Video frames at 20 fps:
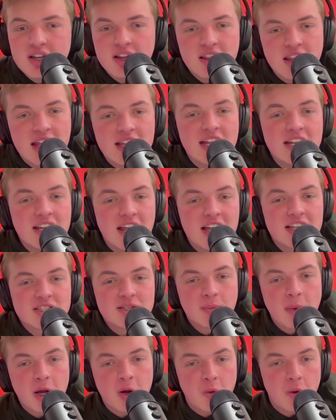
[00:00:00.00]
They need to
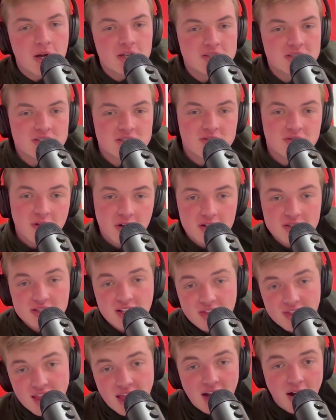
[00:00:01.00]
answer my questions first,
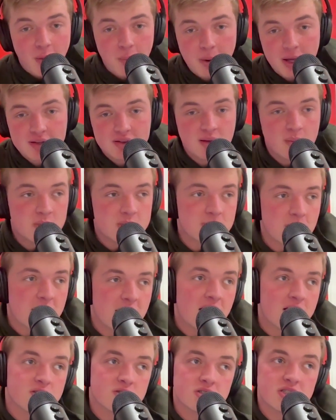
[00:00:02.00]
and then I'll pick them as my
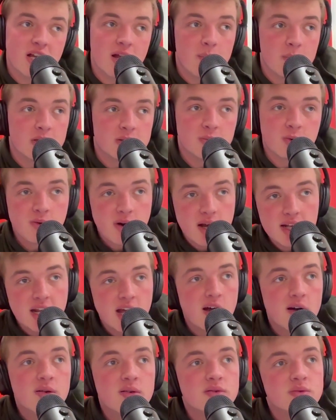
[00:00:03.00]
national champions. But right
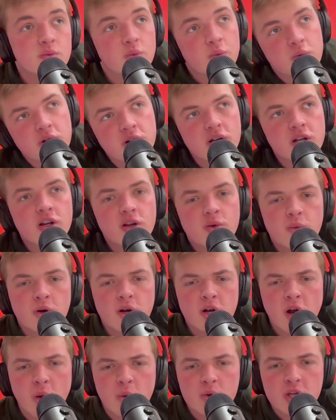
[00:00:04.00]
now, we're gonna
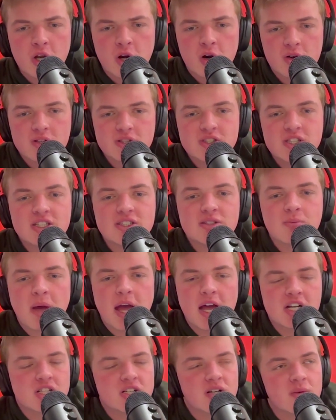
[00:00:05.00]
go with the early season
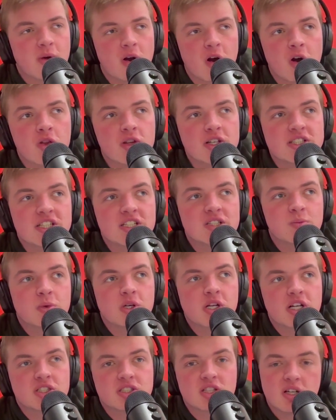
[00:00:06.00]

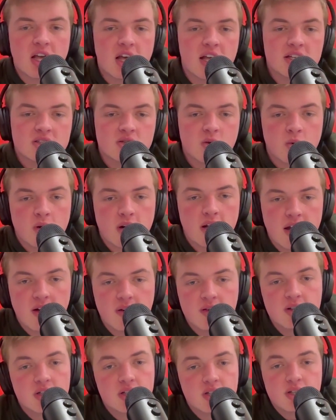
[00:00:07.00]
prediction as
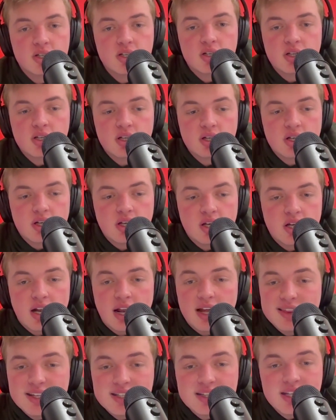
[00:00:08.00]
Cornell.
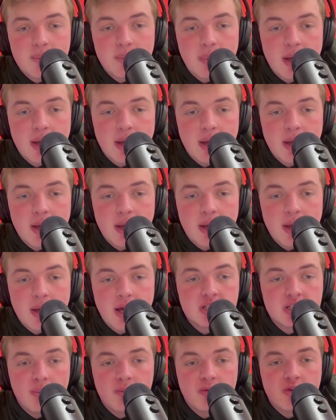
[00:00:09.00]
I think that about wraps
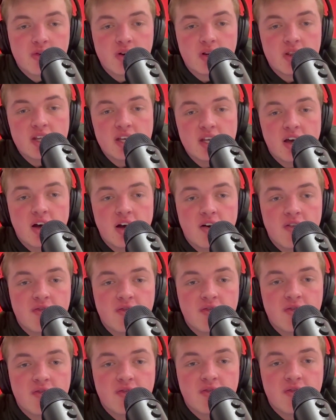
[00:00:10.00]
it up for the
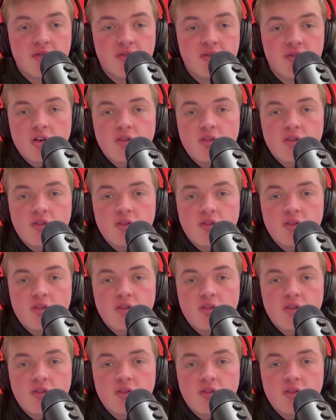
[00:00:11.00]
first